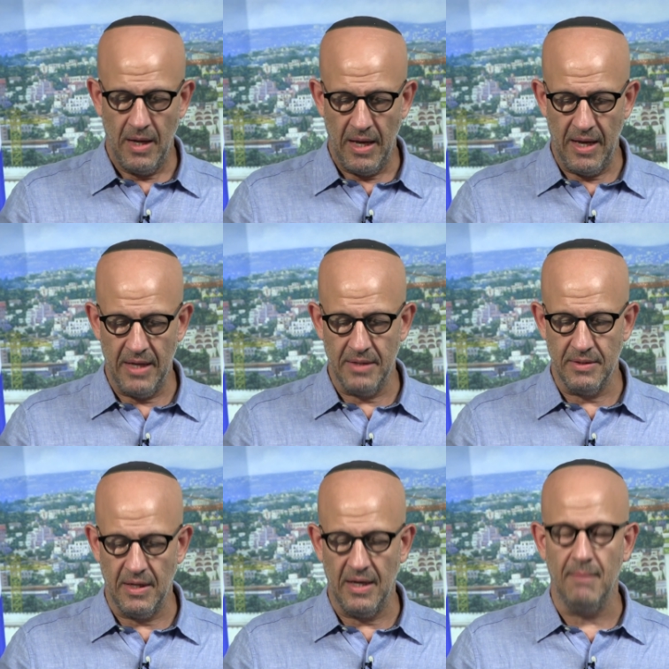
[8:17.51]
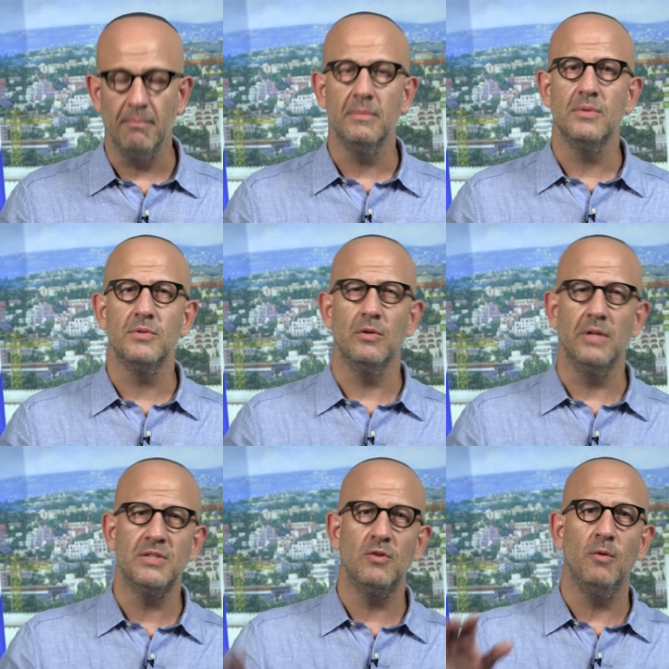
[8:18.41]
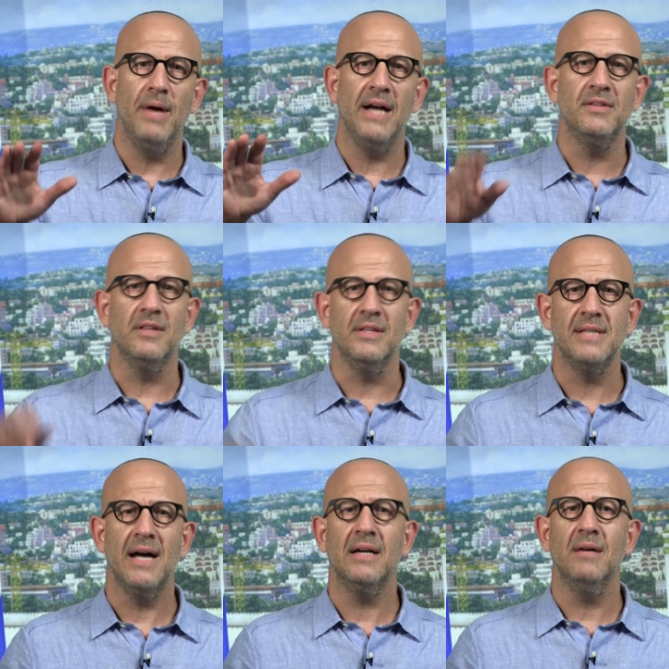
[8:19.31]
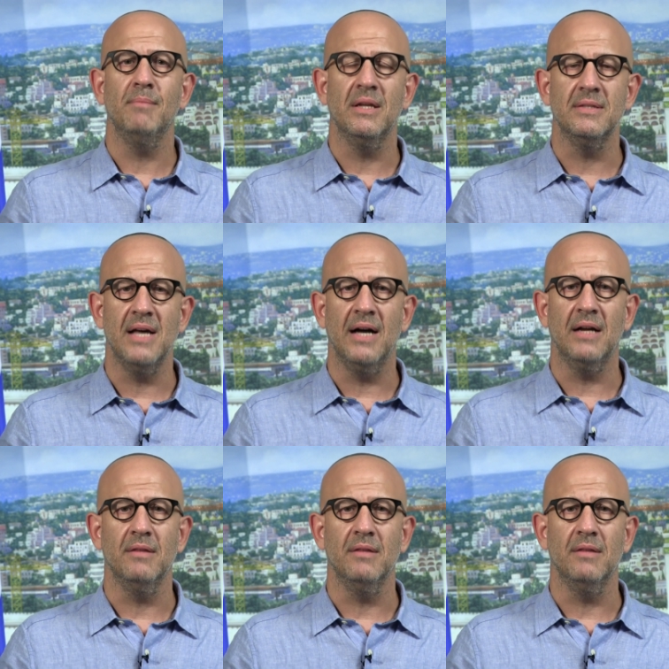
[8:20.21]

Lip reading: And so let's go back to the daka mina daka,